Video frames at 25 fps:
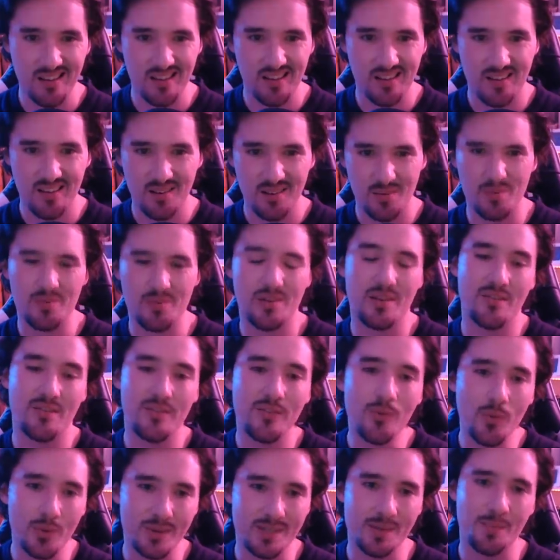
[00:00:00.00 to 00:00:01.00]
I can't really
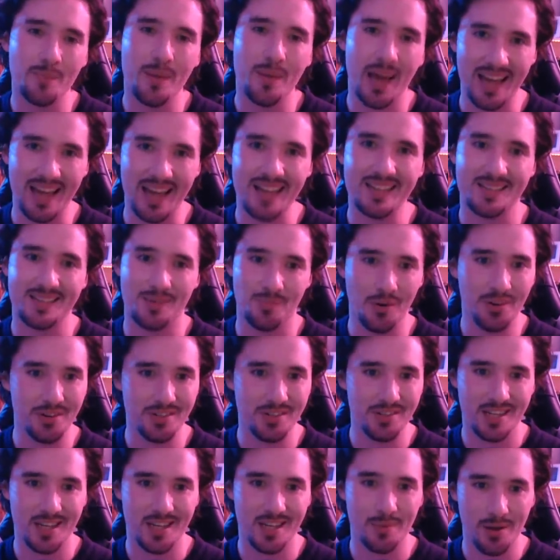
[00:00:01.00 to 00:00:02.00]
afford to pay someone
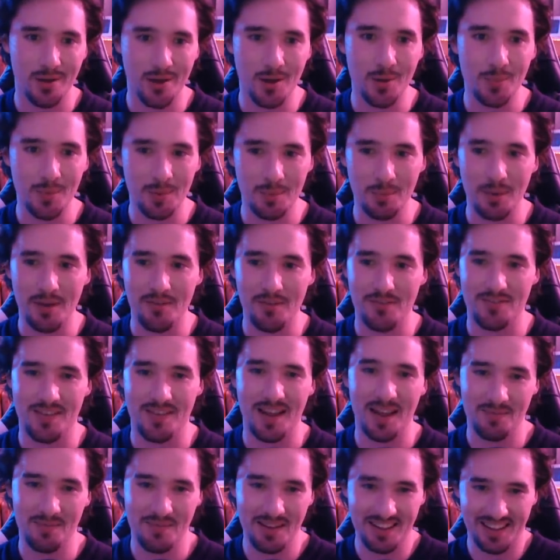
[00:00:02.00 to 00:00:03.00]
to come and open my
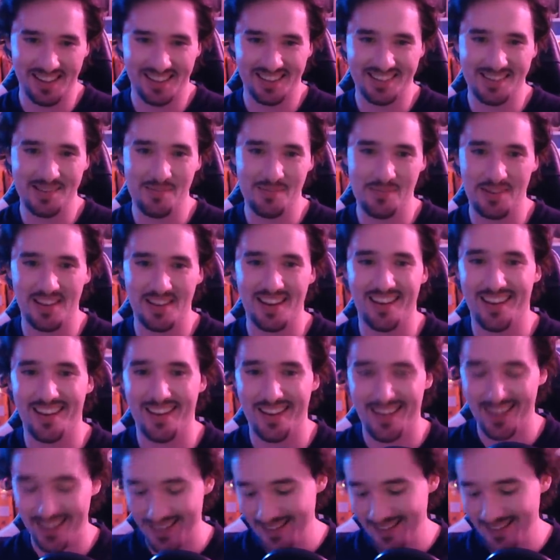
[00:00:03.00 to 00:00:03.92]
fan. That's a bit like...